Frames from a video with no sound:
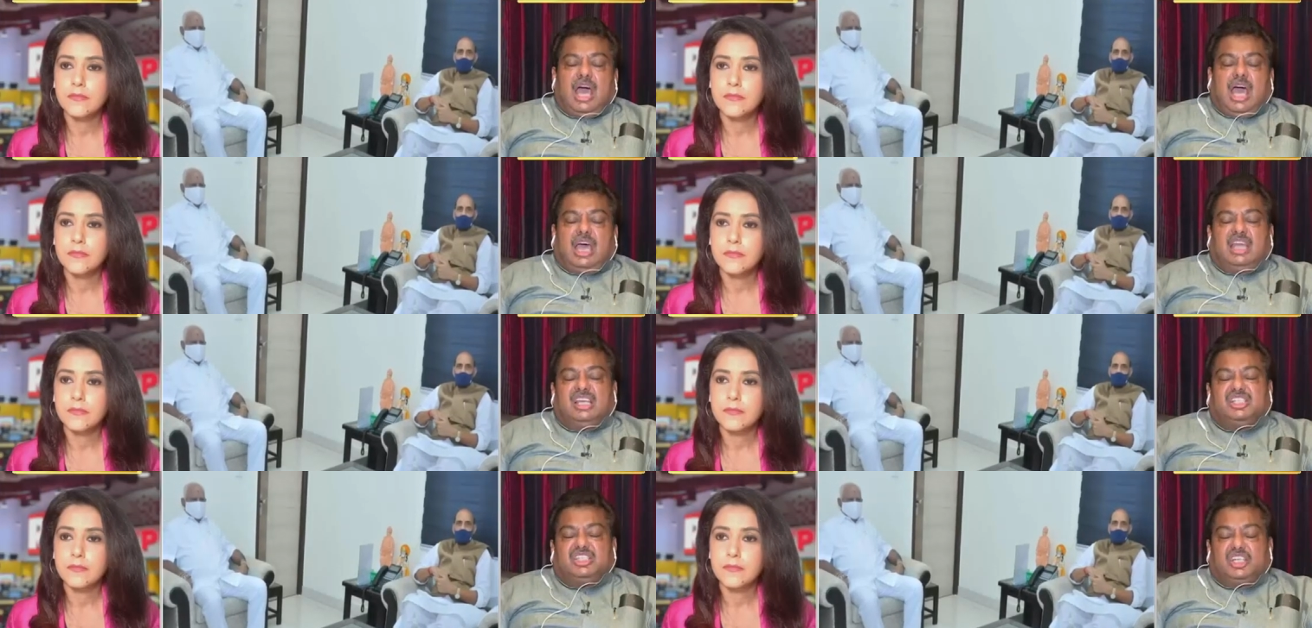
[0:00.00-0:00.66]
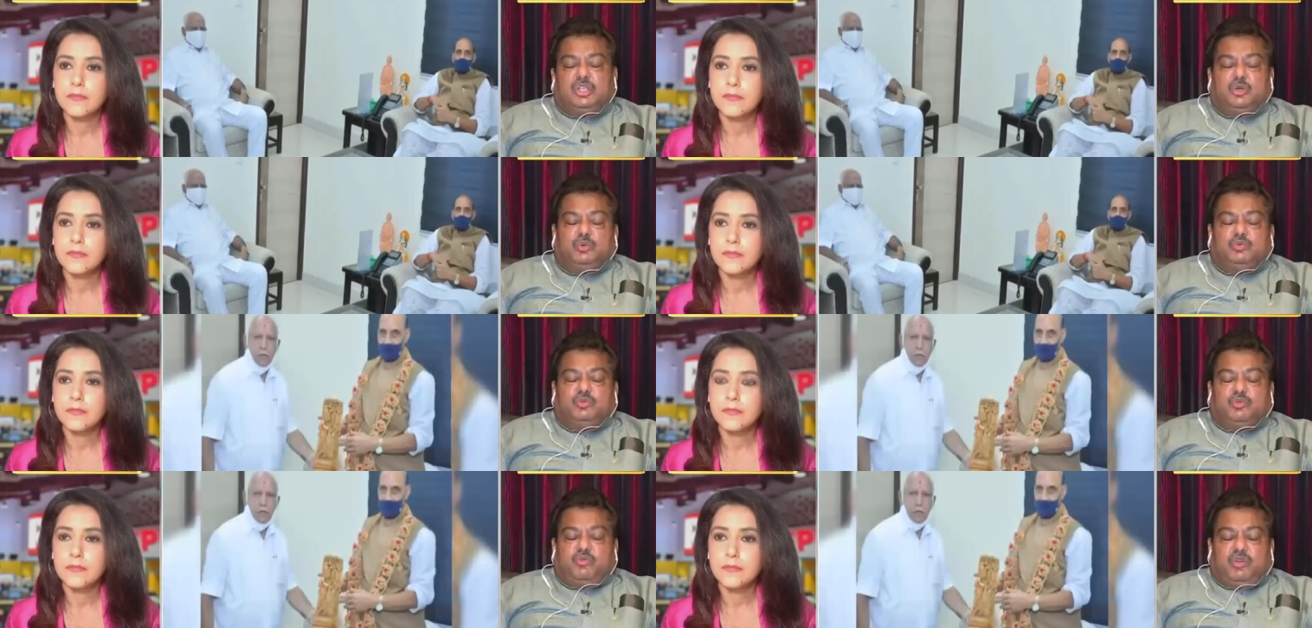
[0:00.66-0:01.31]
Speaker 1: I'll tell you
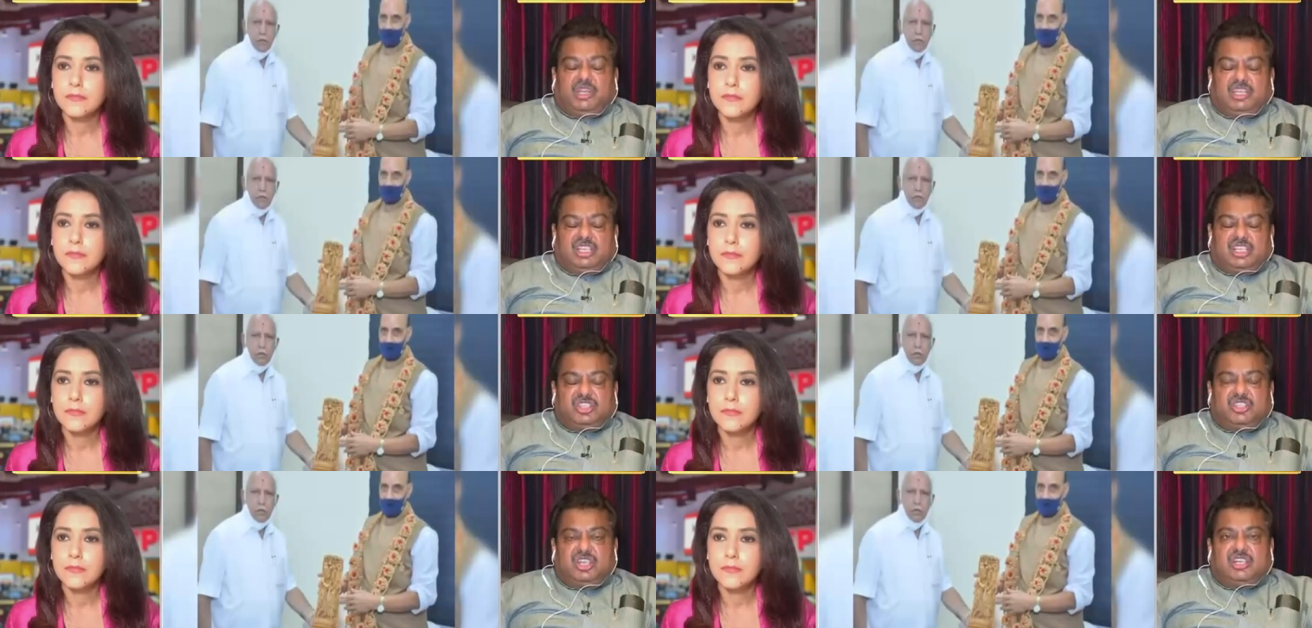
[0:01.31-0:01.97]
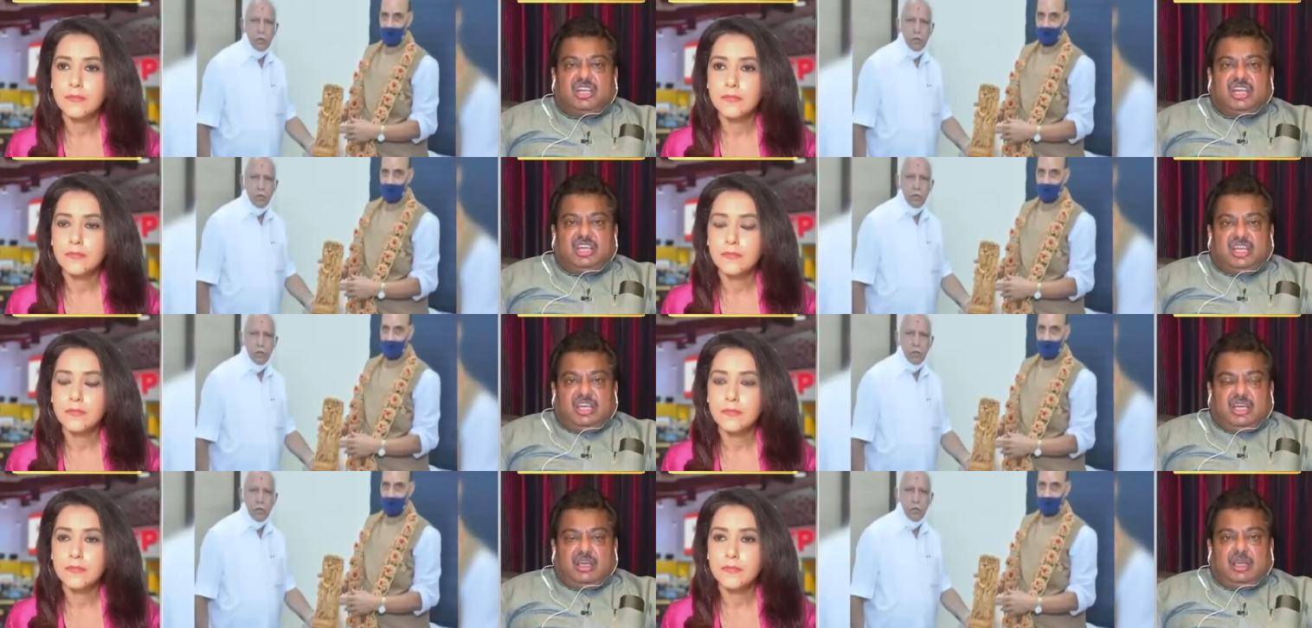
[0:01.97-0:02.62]
very crystal
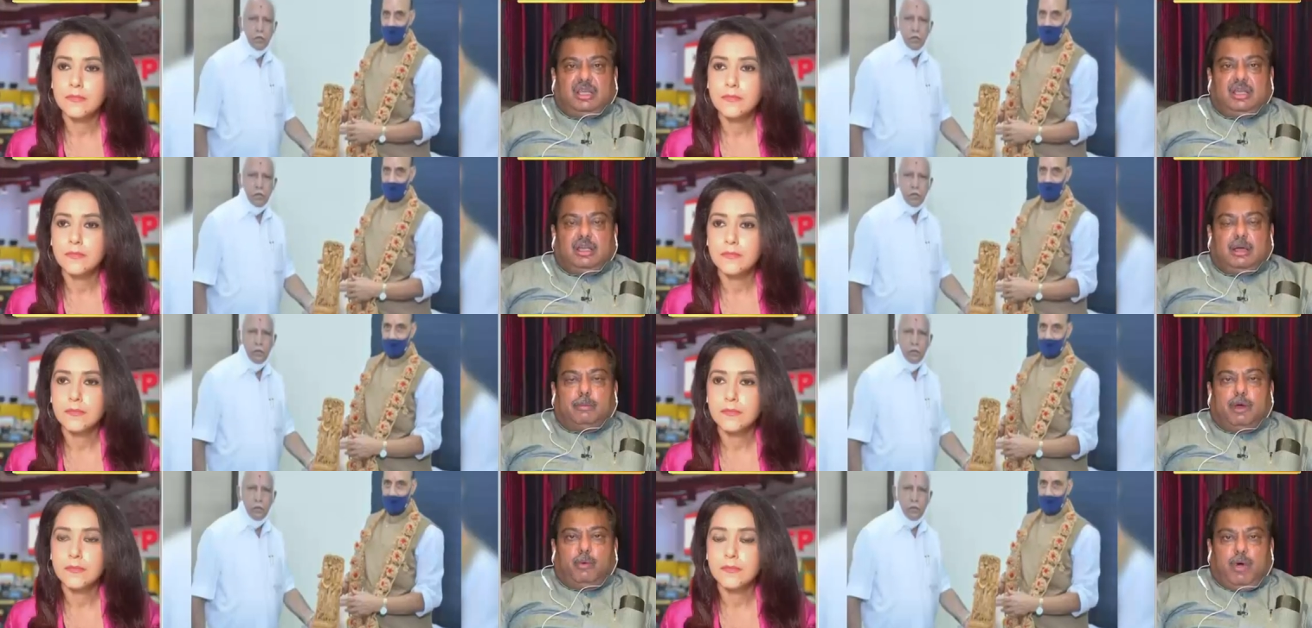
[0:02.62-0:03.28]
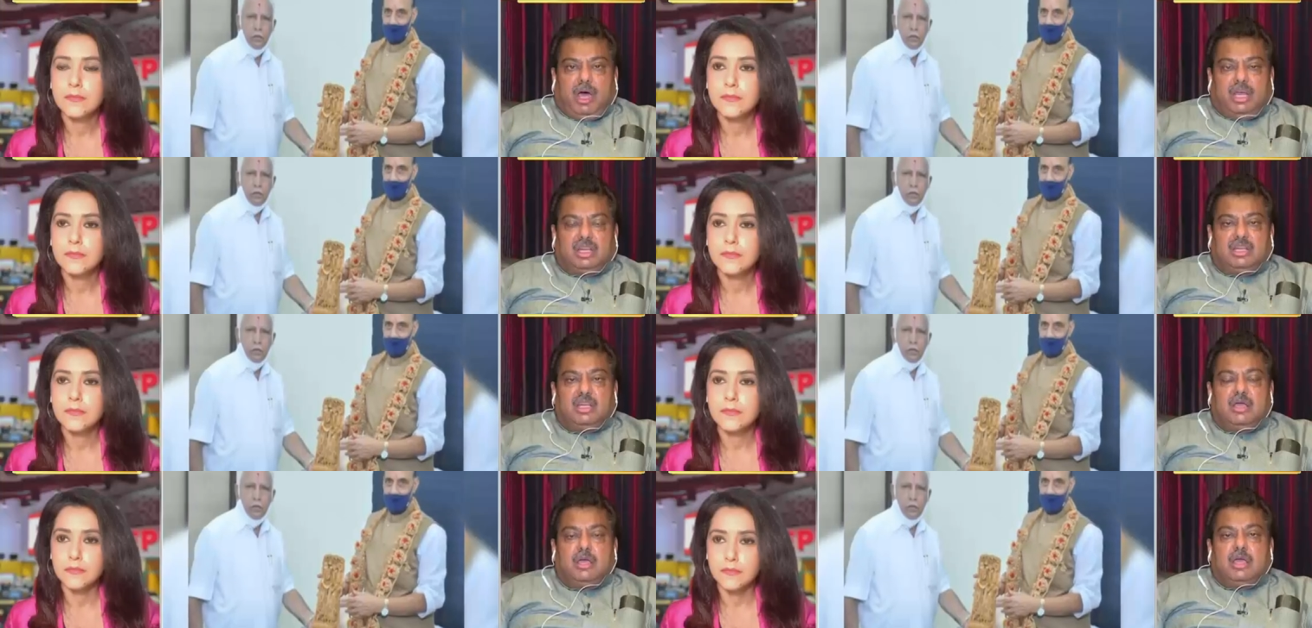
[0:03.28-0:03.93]
clear. Number one,
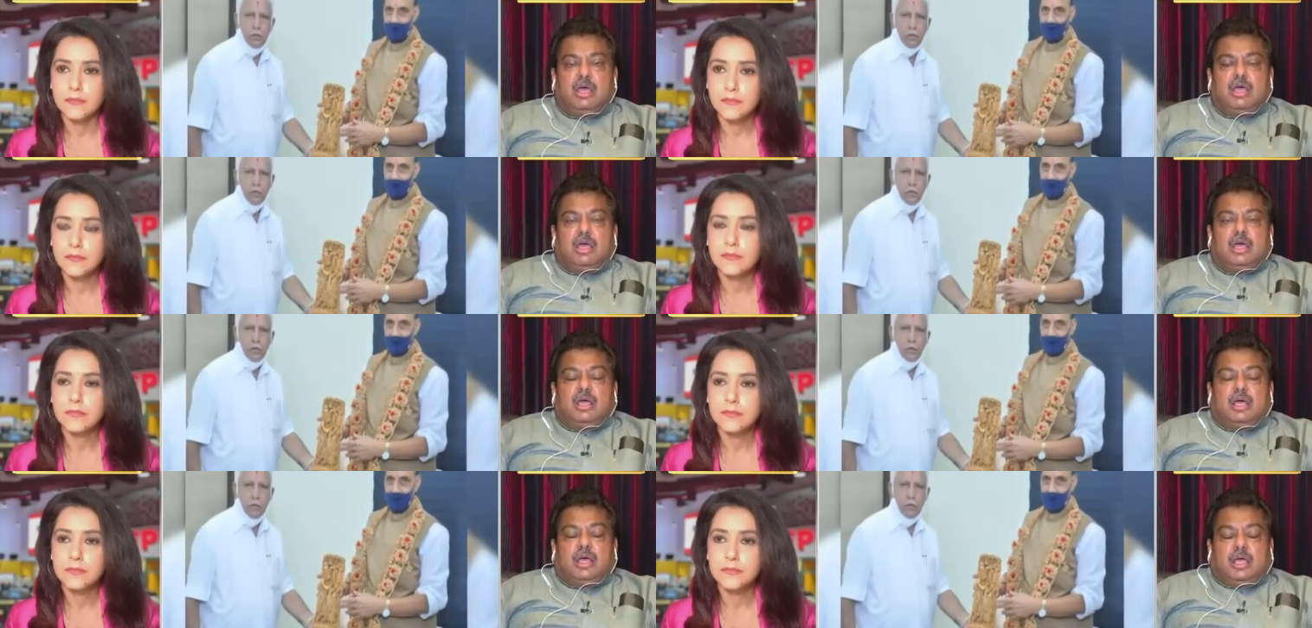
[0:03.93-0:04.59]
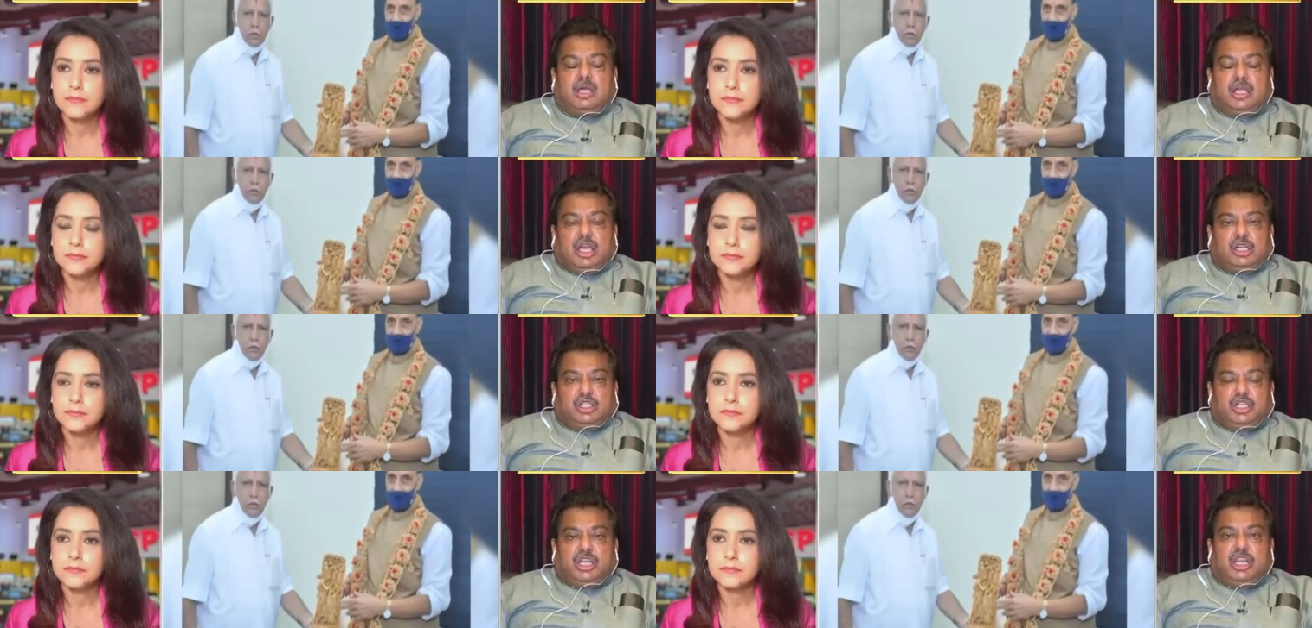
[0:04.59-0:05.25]
hmm.
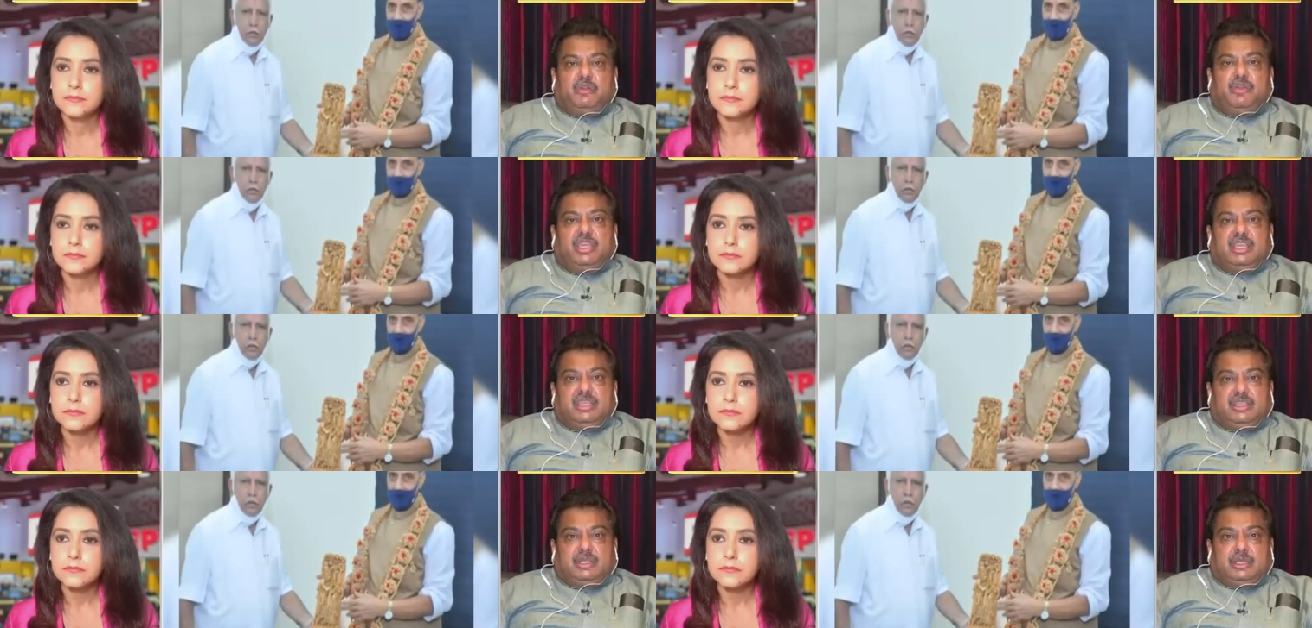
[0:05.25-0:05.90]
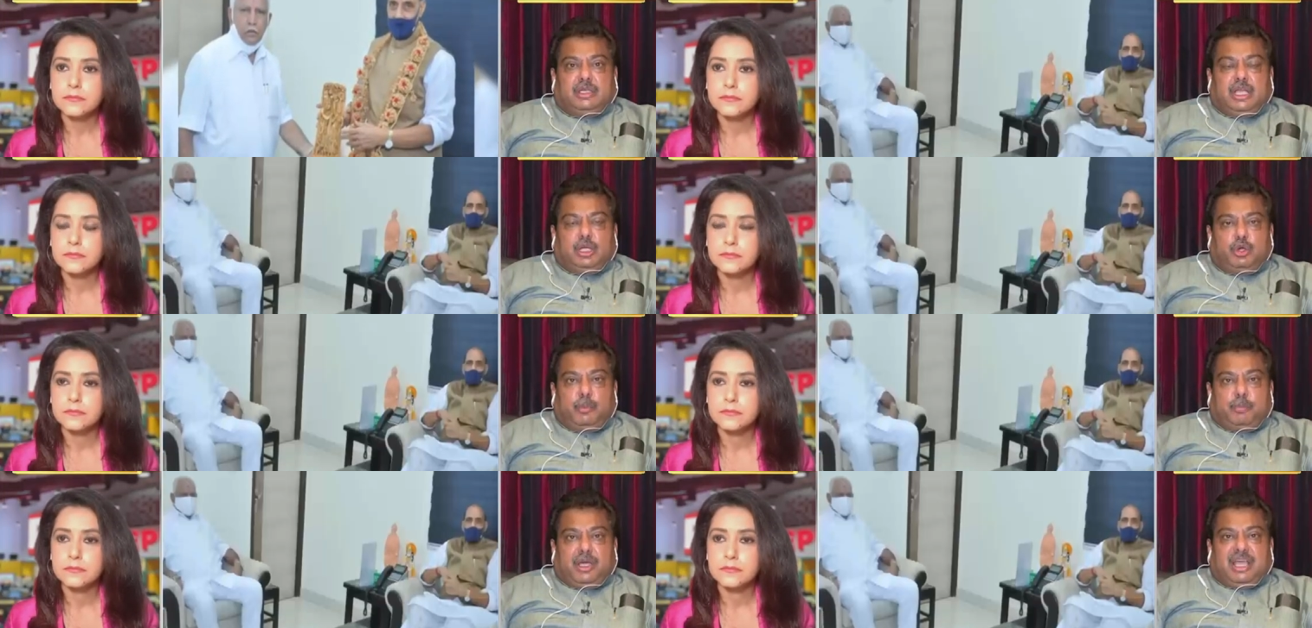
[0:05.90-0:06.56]
continuing
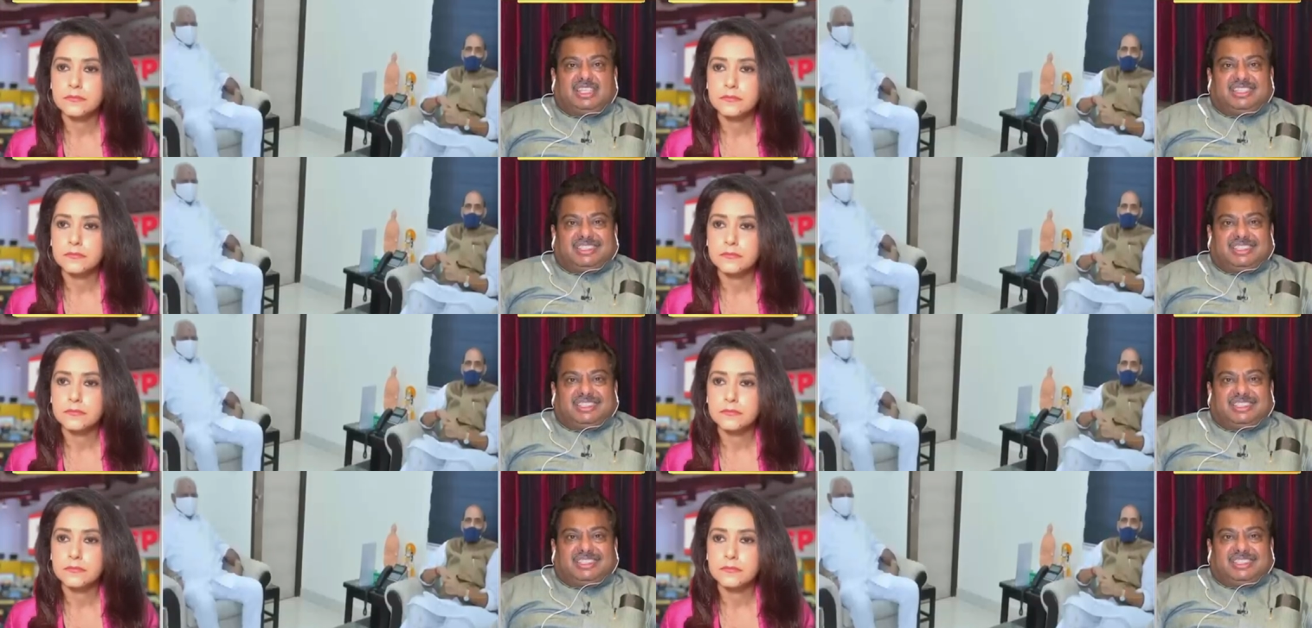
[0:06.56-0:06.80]
Yediyurappa as